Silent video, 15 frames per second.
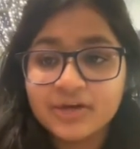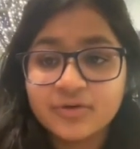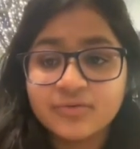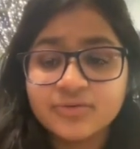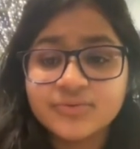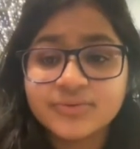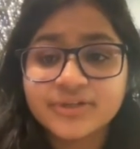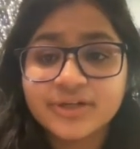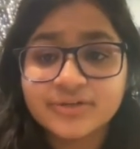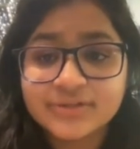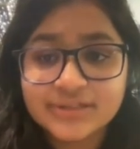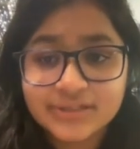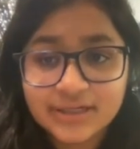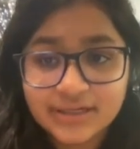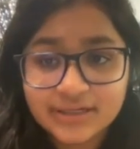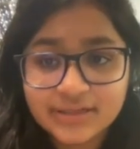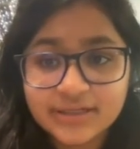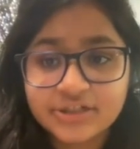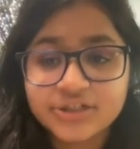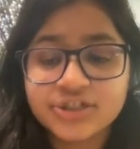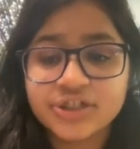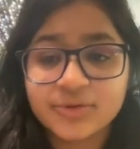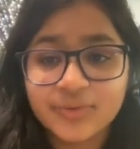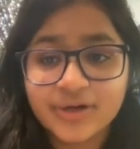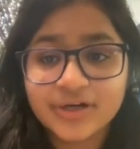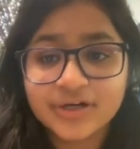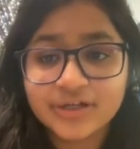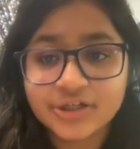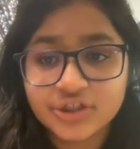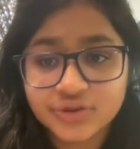It goes without saying that Sri
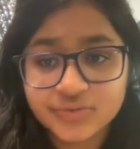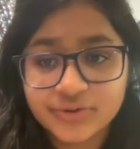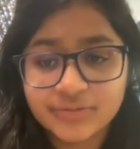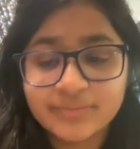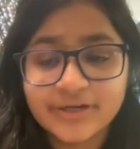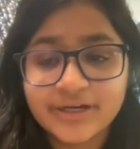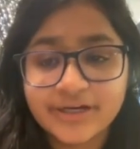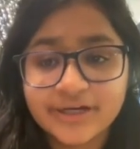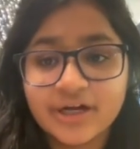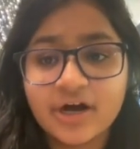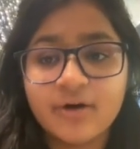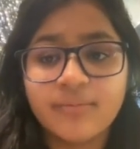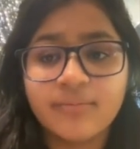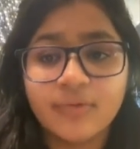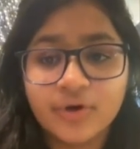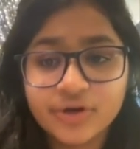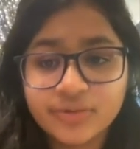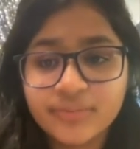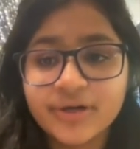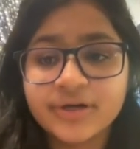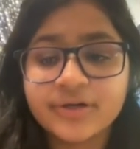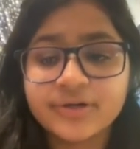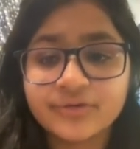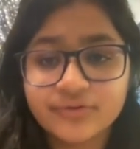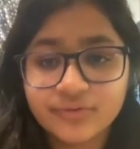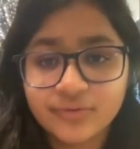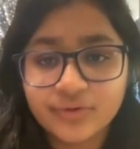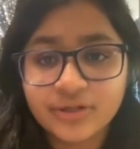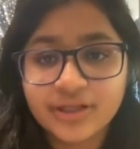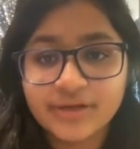Venkateshwar played a monumental
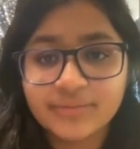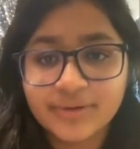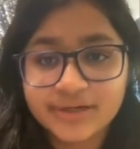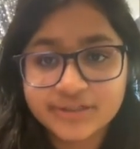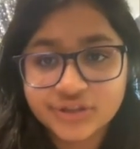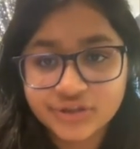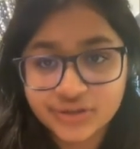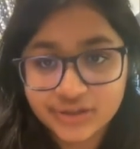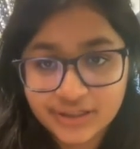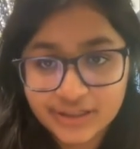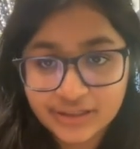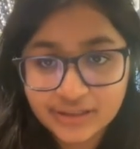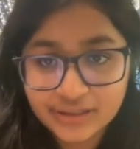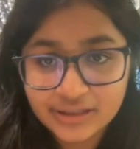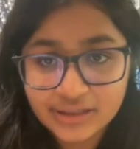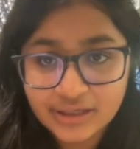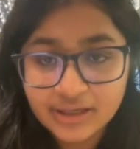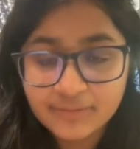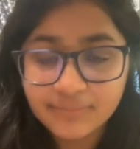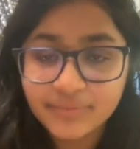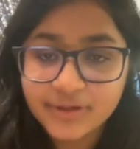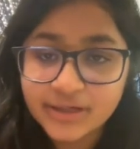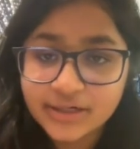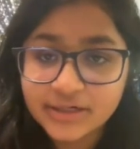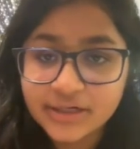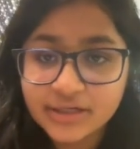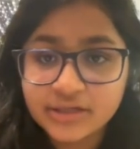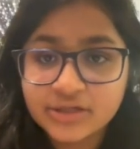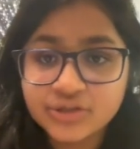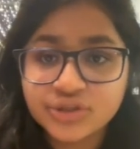role in my journey, be it
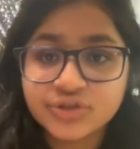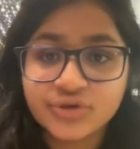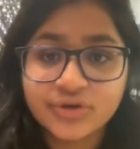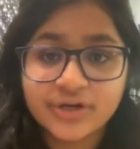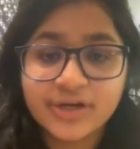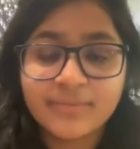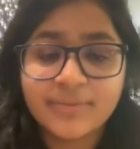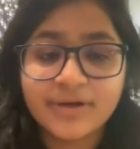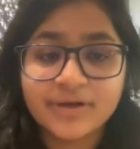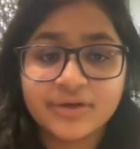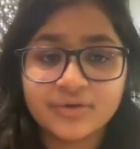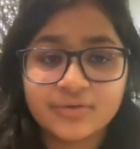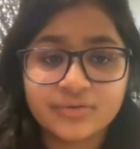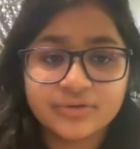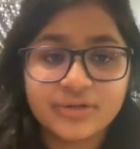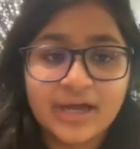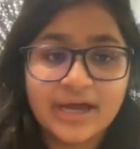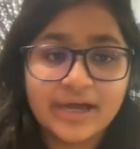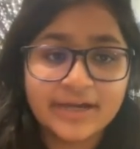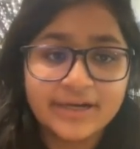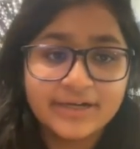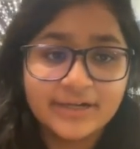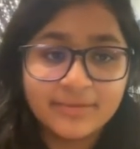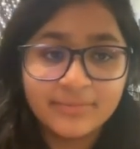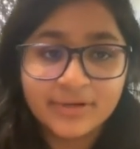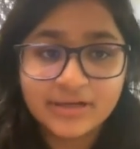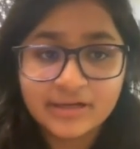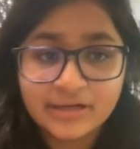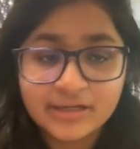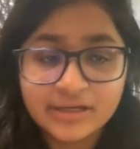in ensuring my growth
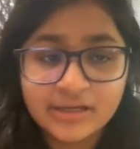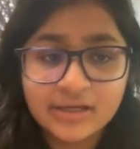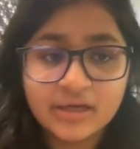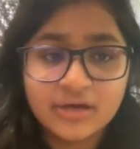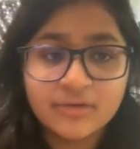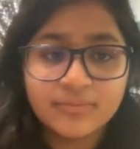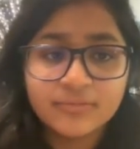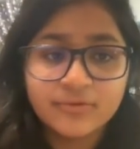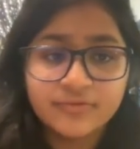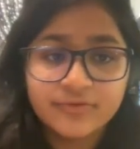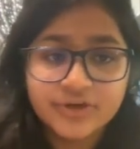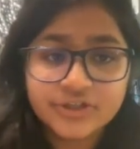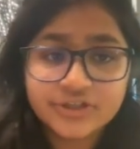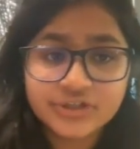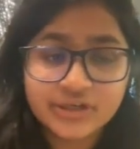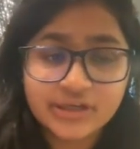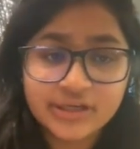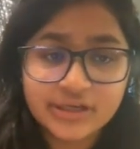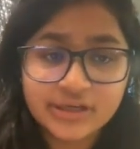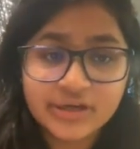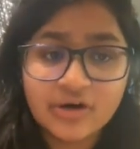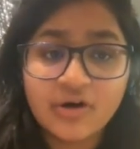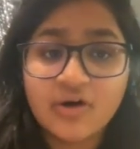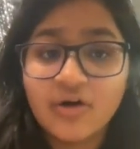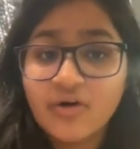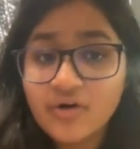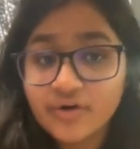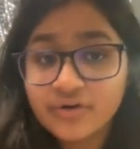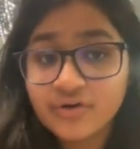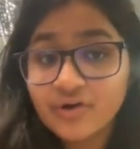academically, professionally,
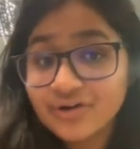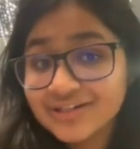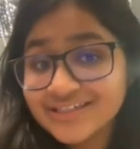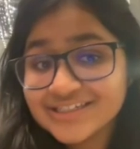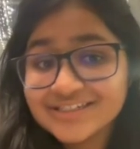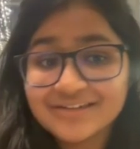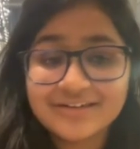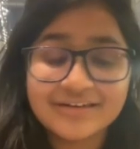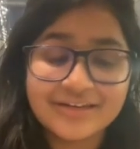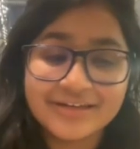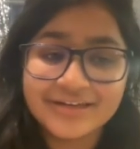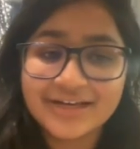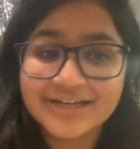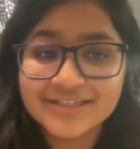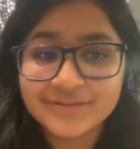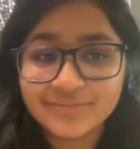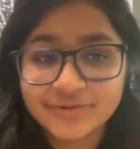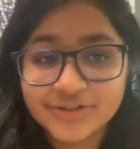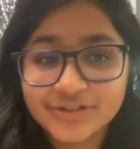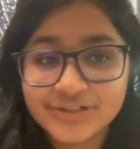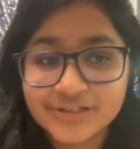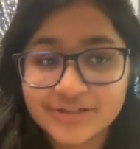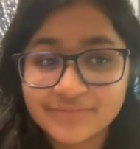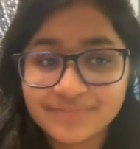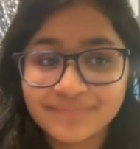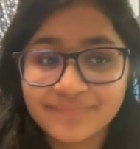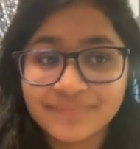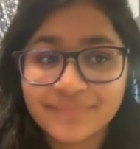or holistically as a person.